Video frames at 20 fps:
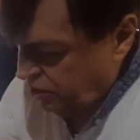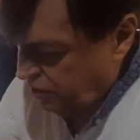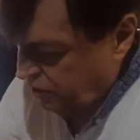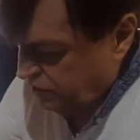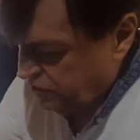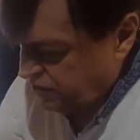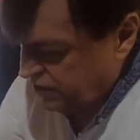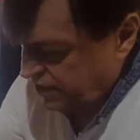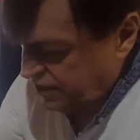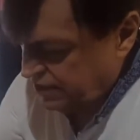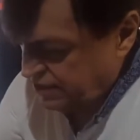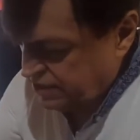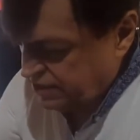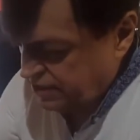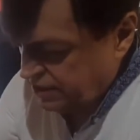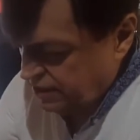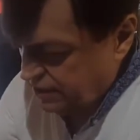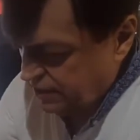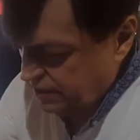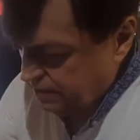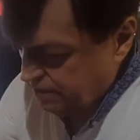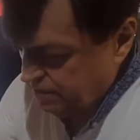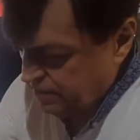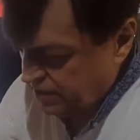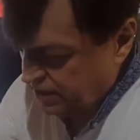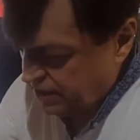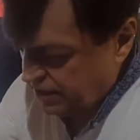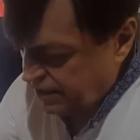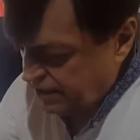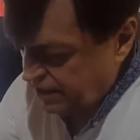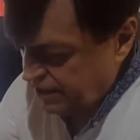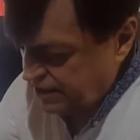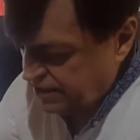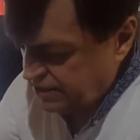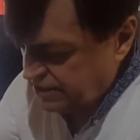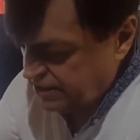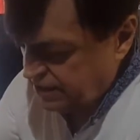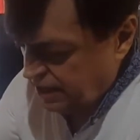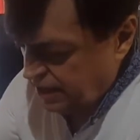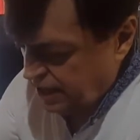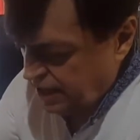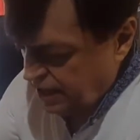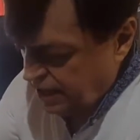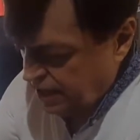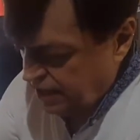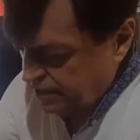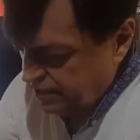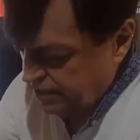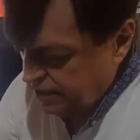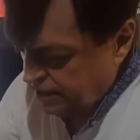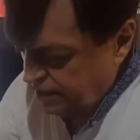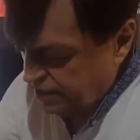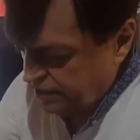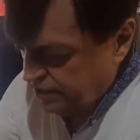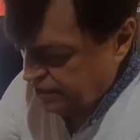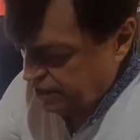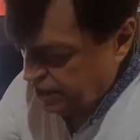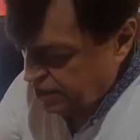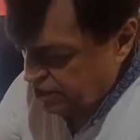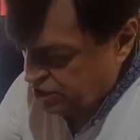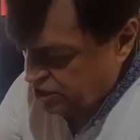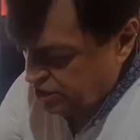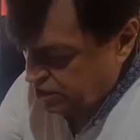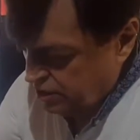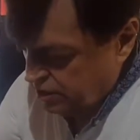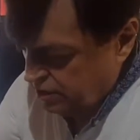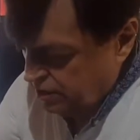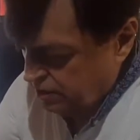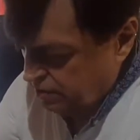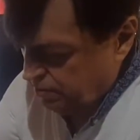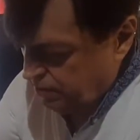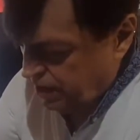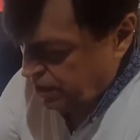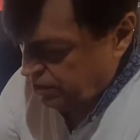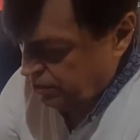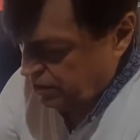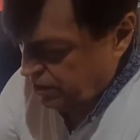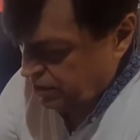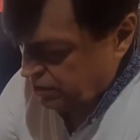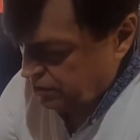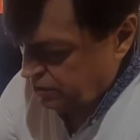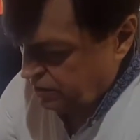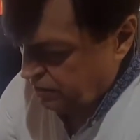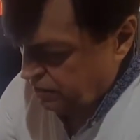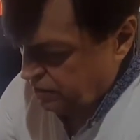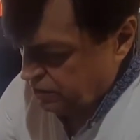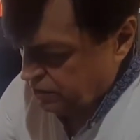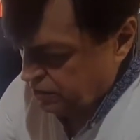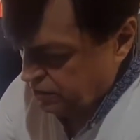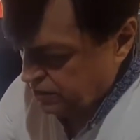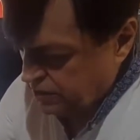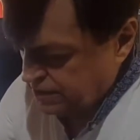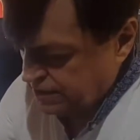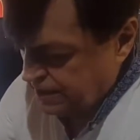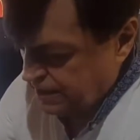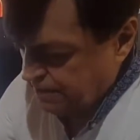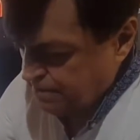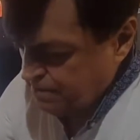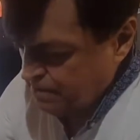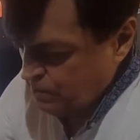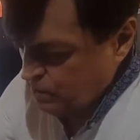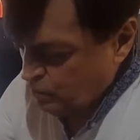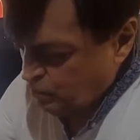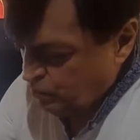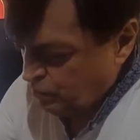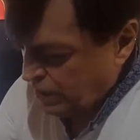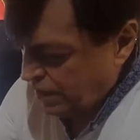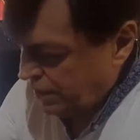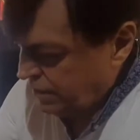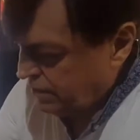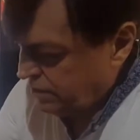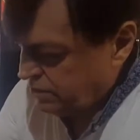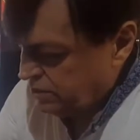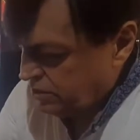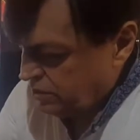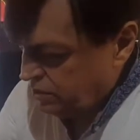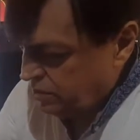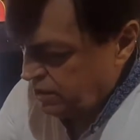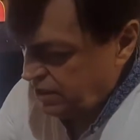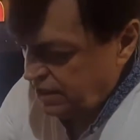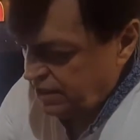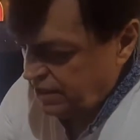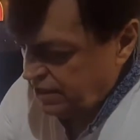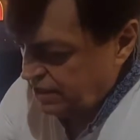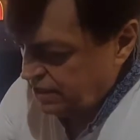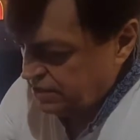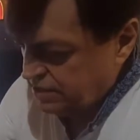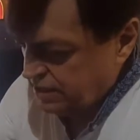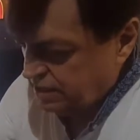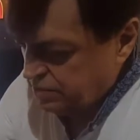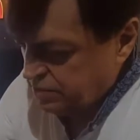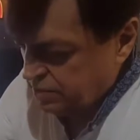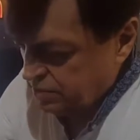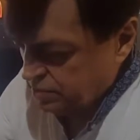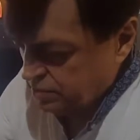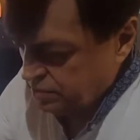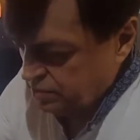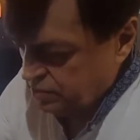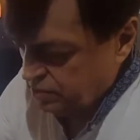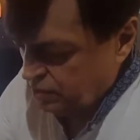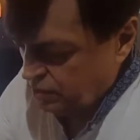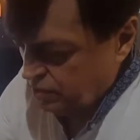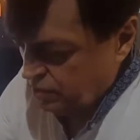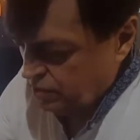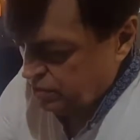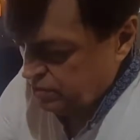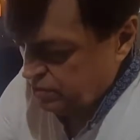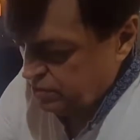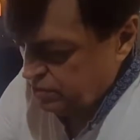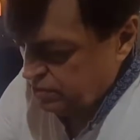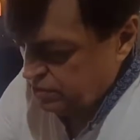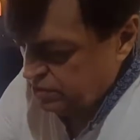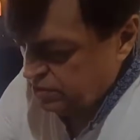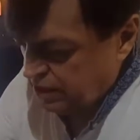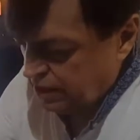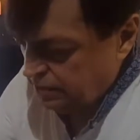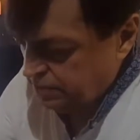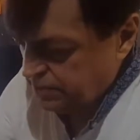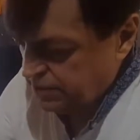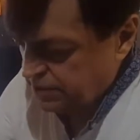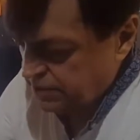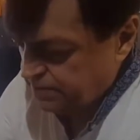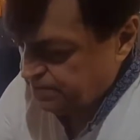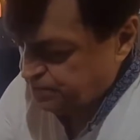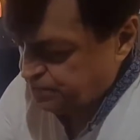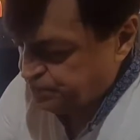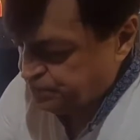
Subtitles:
of these released and enriched bioelectron photons. So he has absolute control, therapist.